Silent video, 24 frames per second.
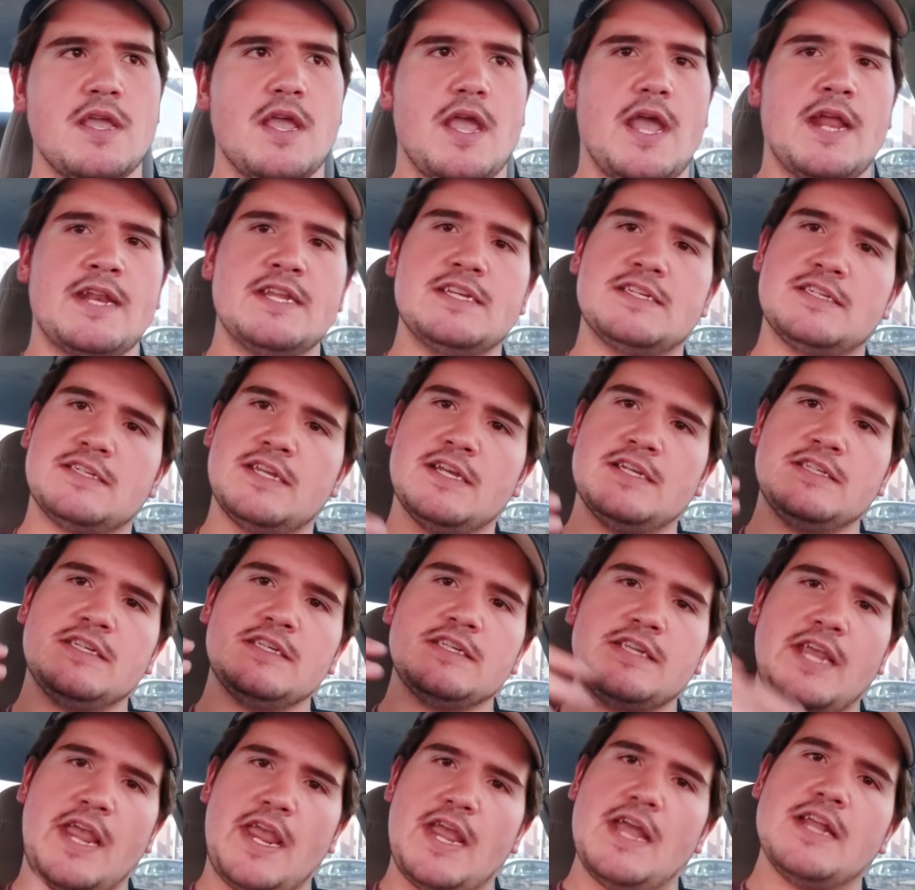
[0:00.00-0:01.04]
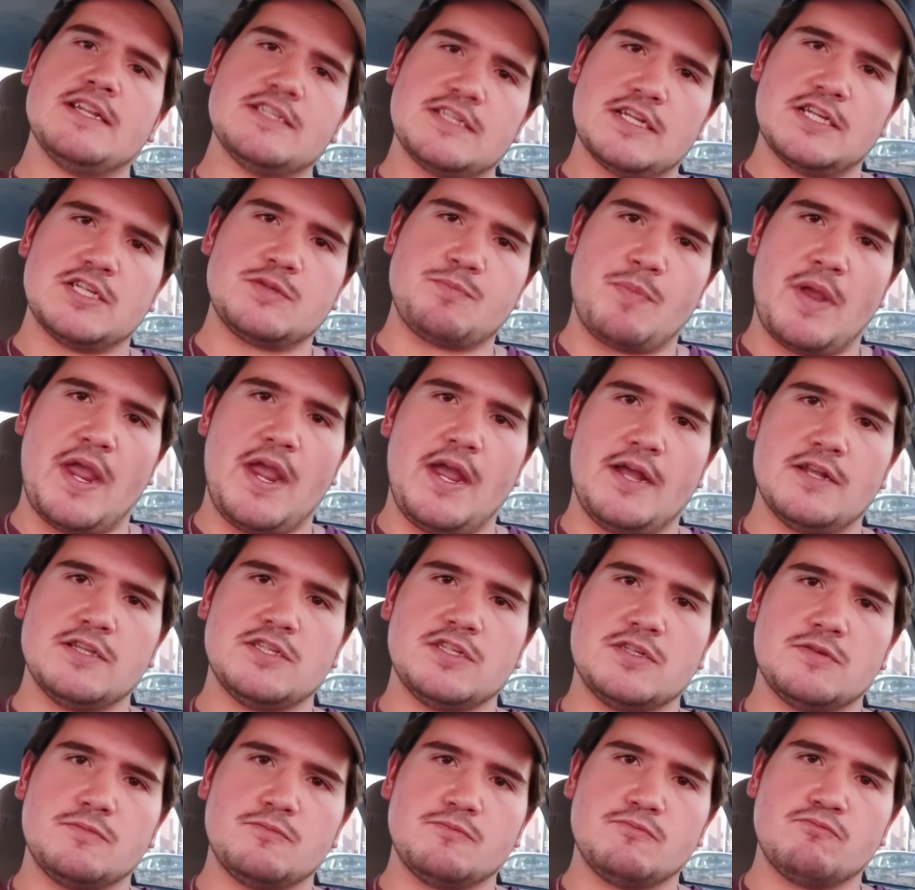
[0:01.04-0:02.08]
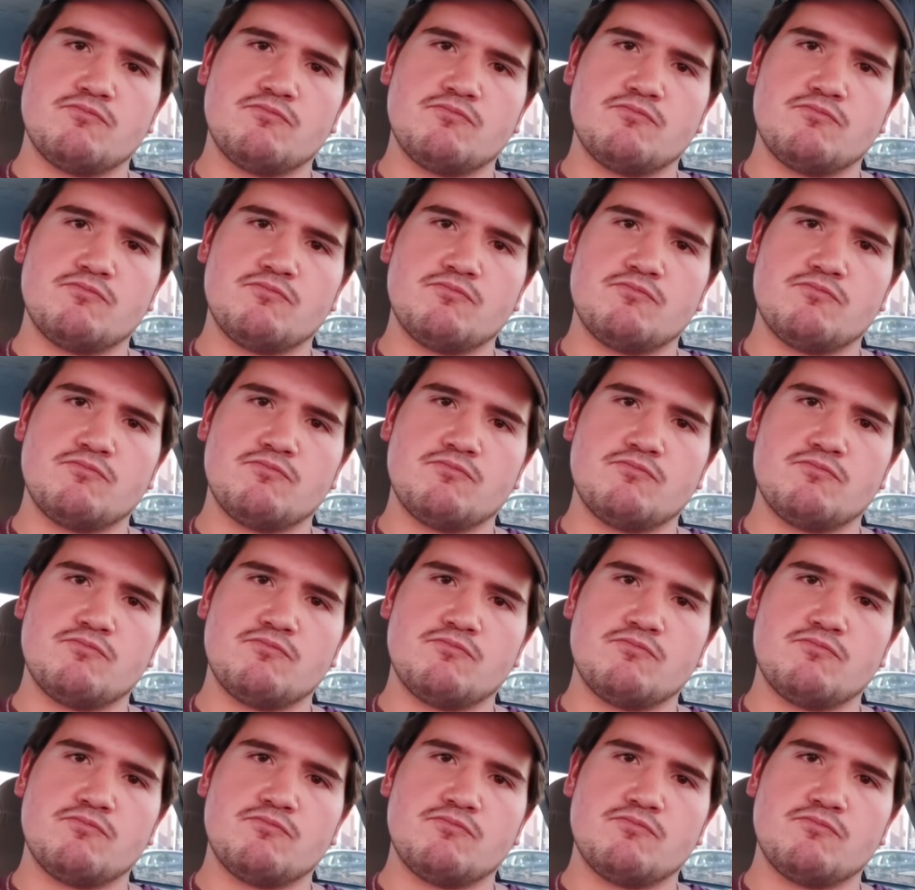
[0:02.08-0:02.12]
and he sticks his hands in his pants,